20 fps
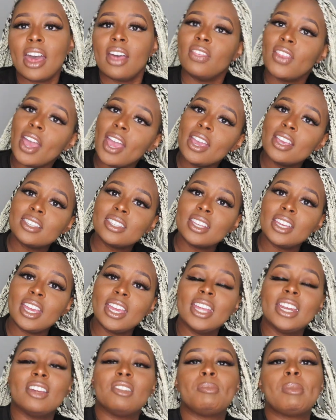That is the
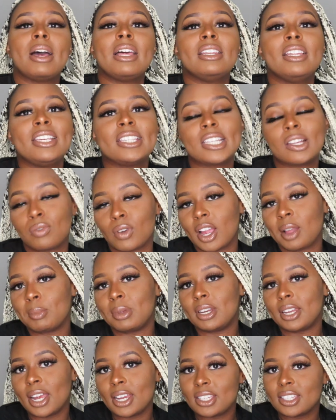end of my list of
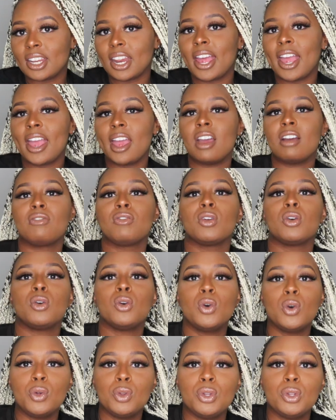recommendations that I have for
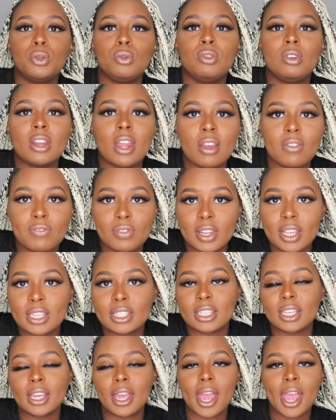Hulu,
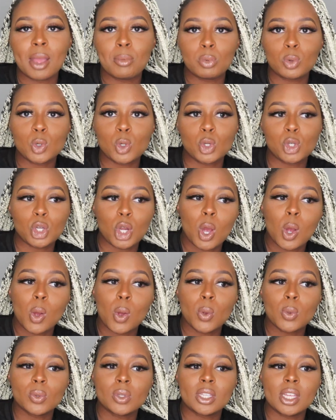Netflix, and cable
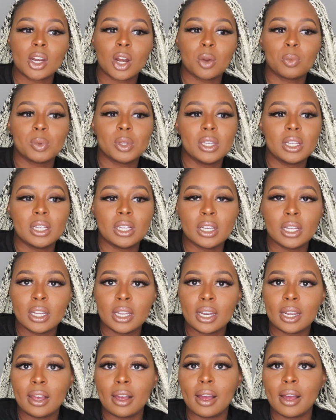shows that are really
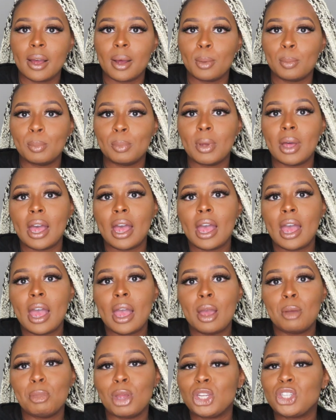good. Um,
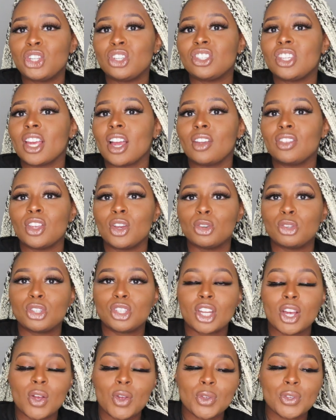make sure you check out those
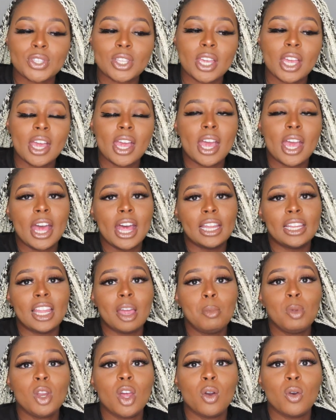shows.
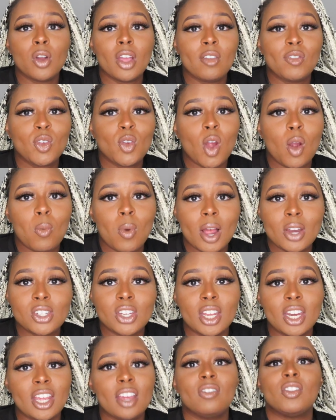Let me know if you are
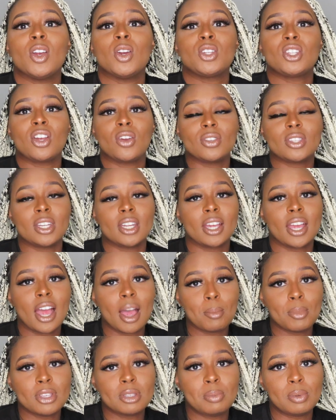watching any of those shows in the
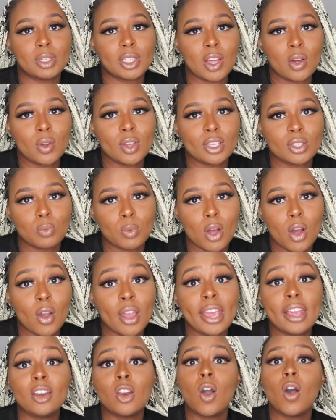comments below as well.
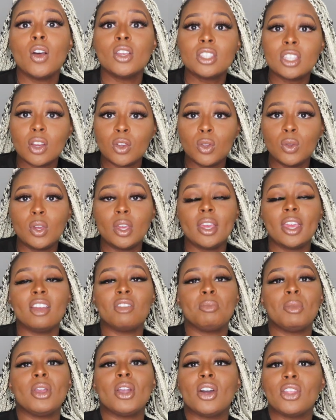And also, you can
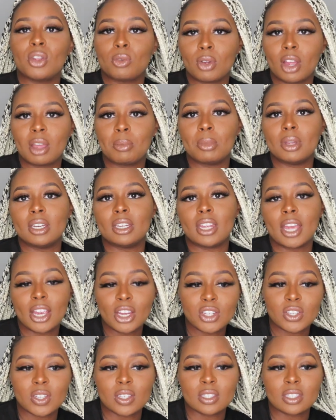give me other
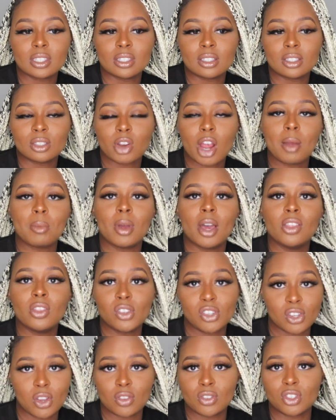recommendations. Drop other
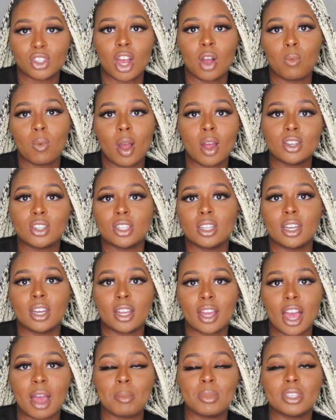shows that y'all watching in the
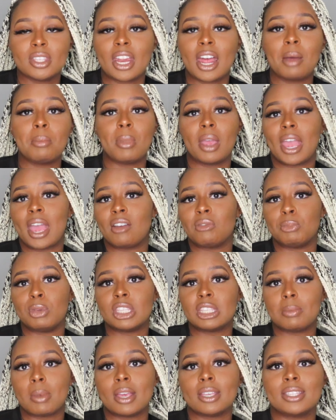comments that I may have
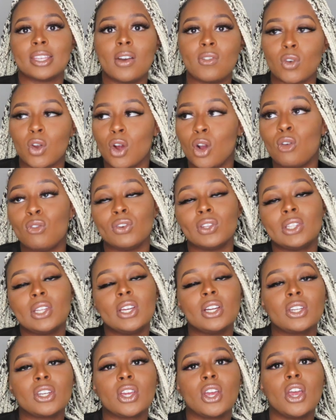missed myself or
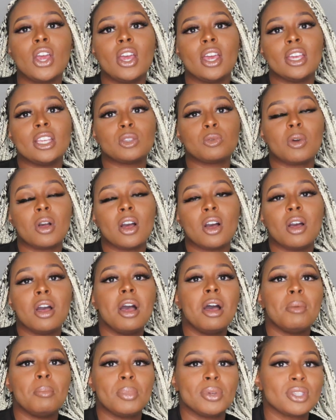overlooked as well.
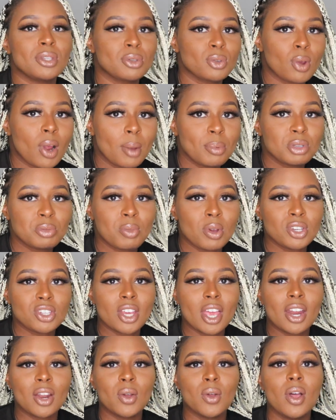But subscribe to my
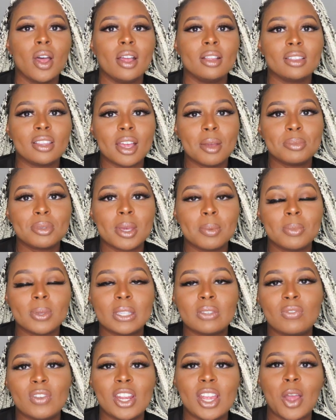channel. Thumbs up
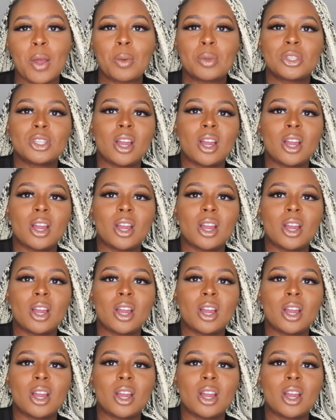this video.